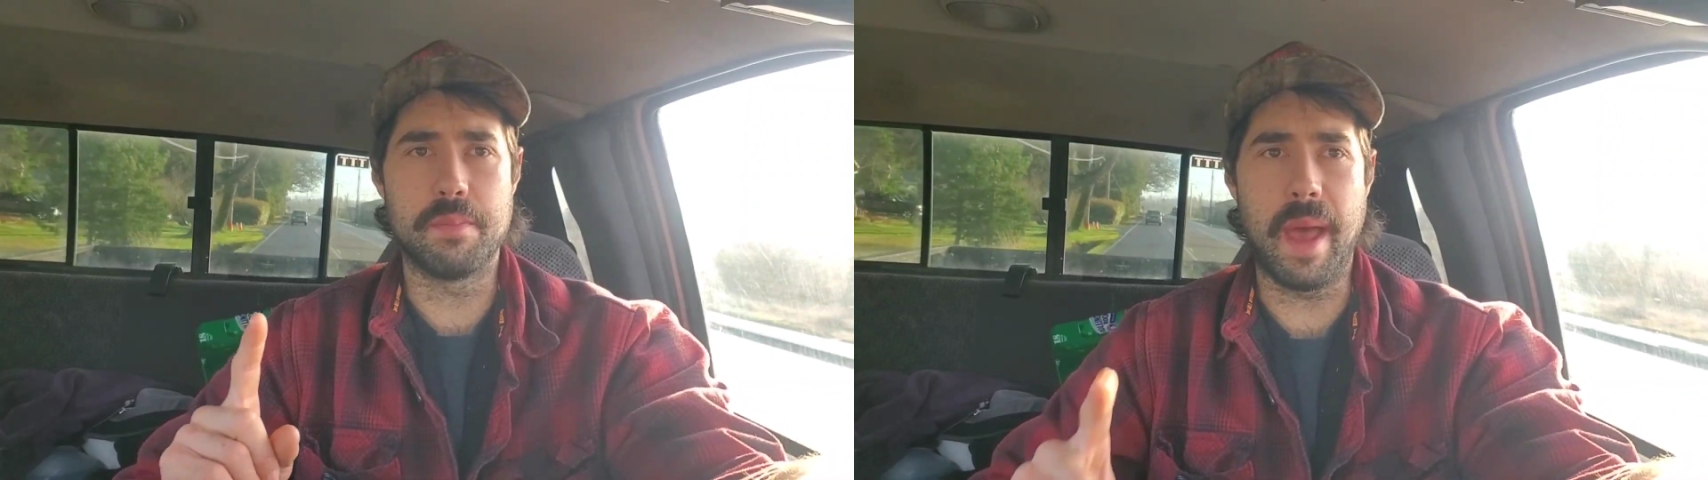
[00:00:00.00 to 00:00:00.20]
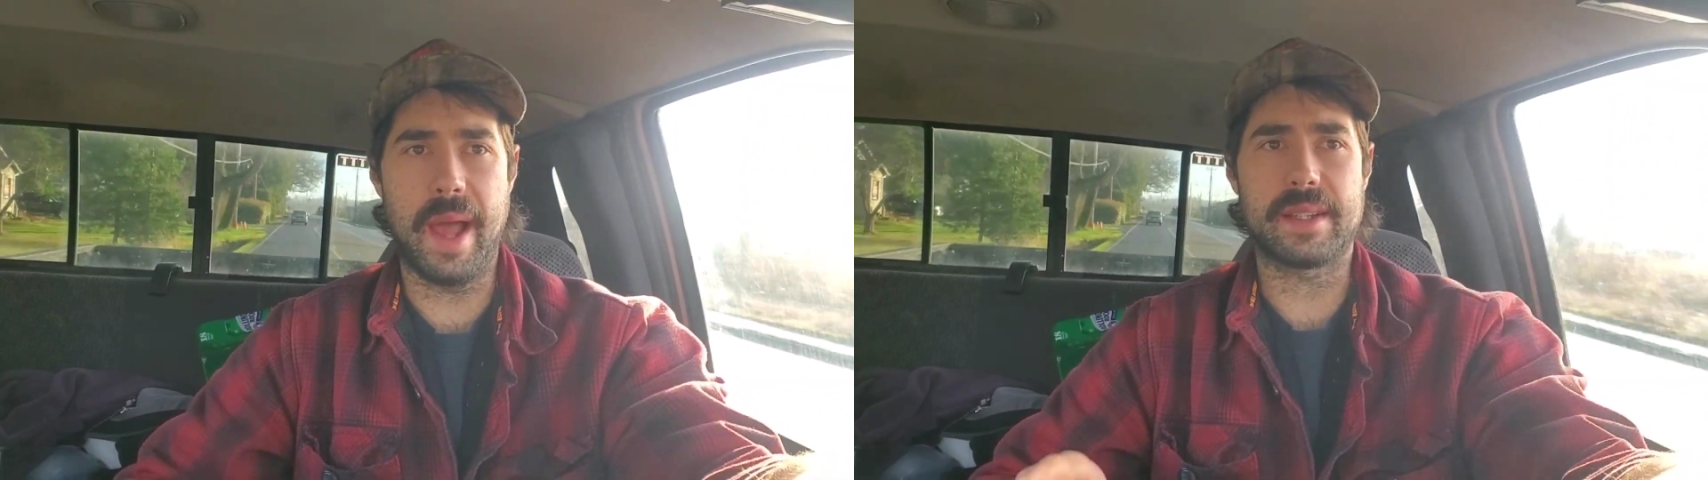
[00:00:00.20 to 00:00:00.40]

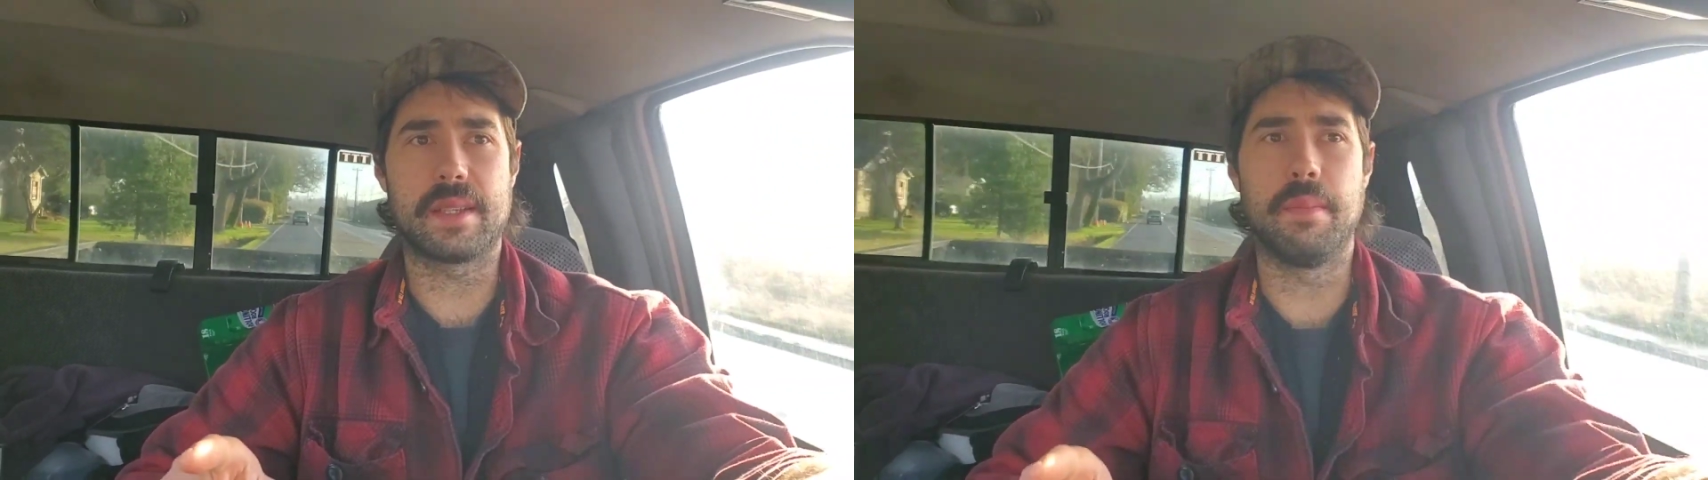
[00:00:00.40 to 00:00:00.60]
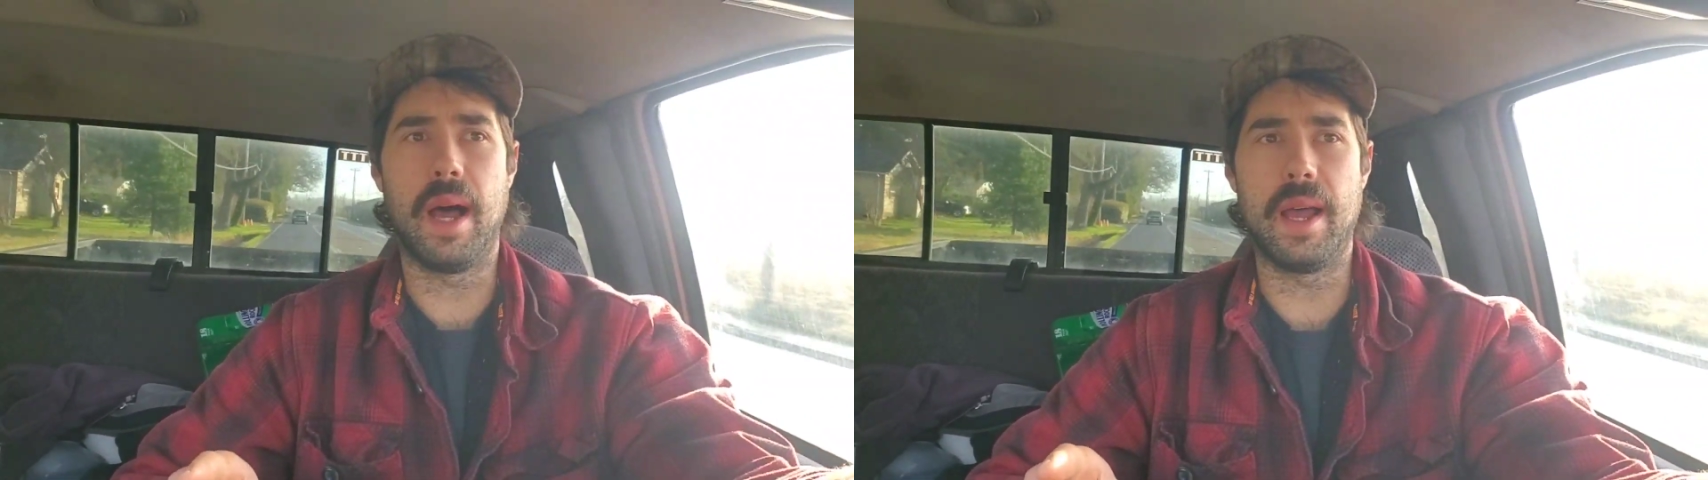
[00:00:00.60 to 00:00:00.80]

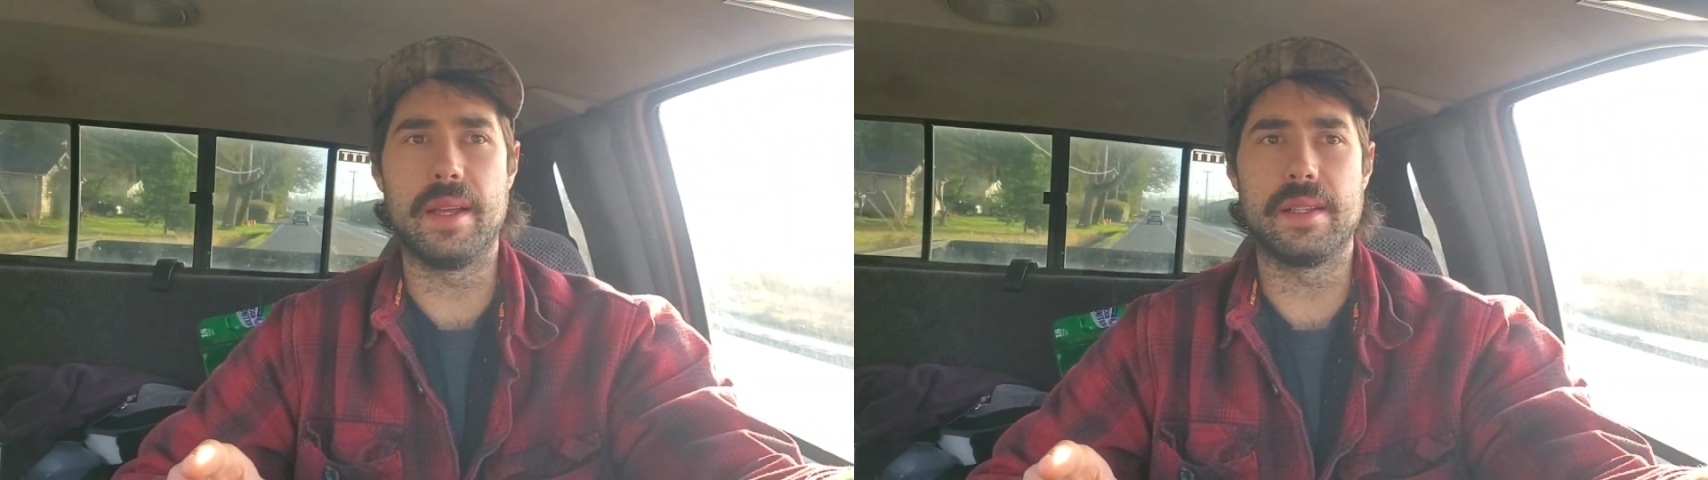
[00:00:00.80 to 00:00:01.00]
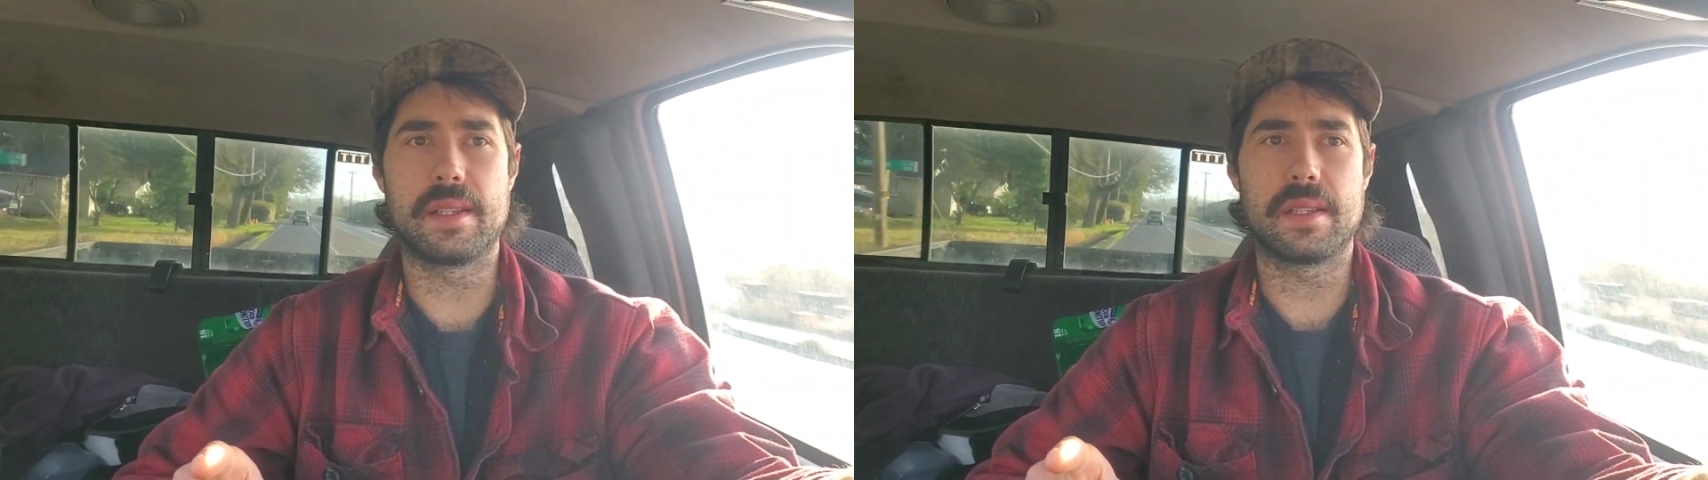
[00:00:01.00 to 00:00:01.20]

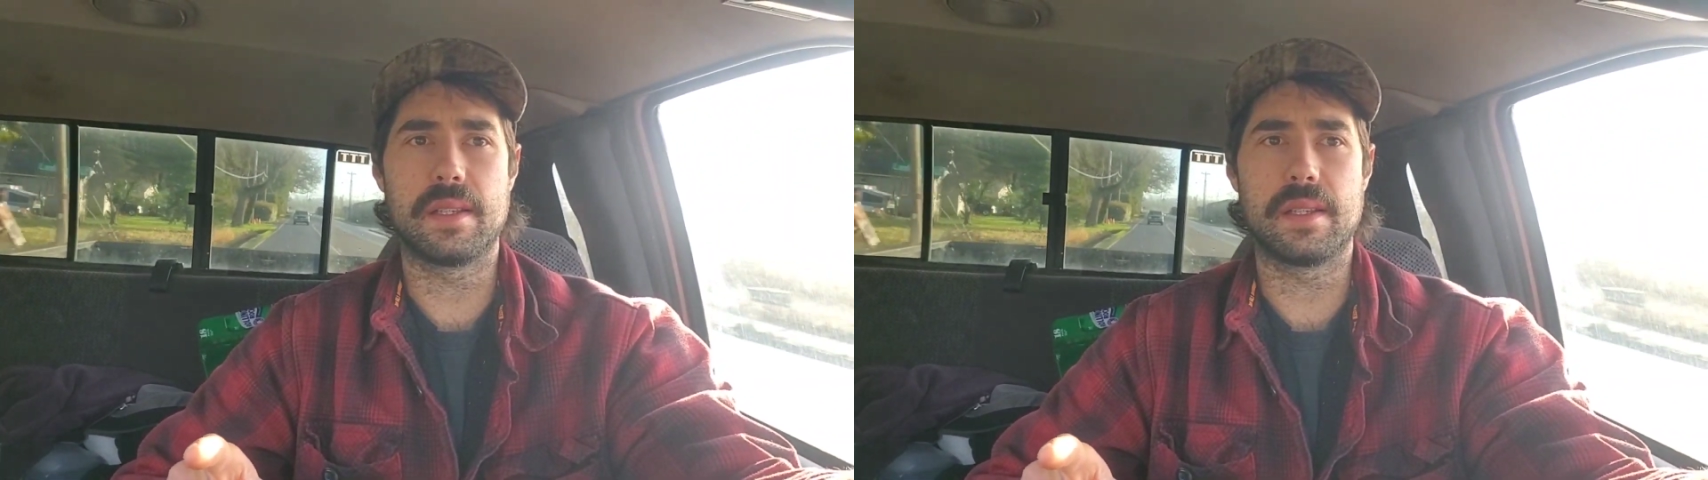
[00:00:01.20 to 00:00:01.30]
maximize